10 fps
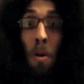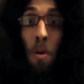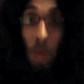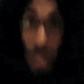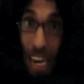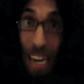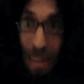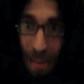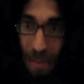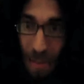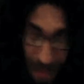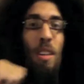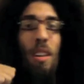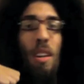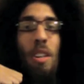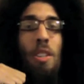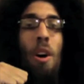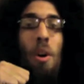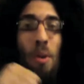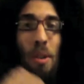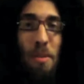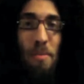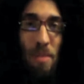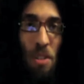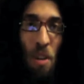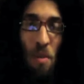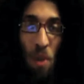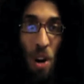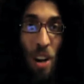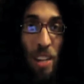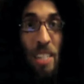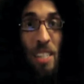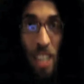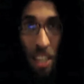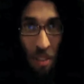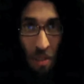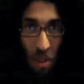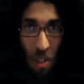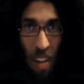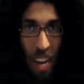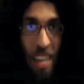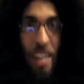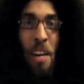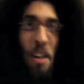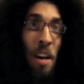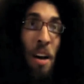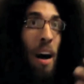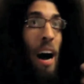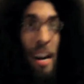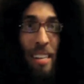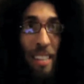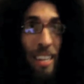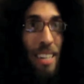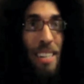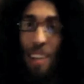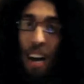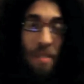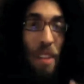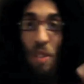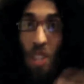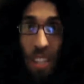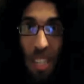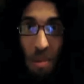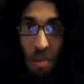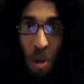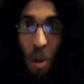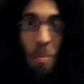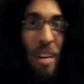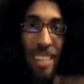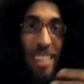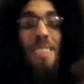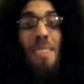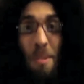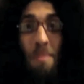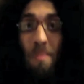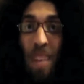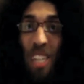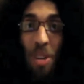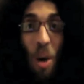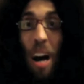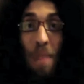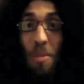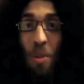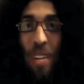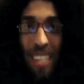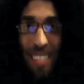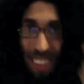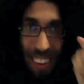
Okay. So, overall, a successful first day, I think. I've never done this before, but that's why I'm doing it.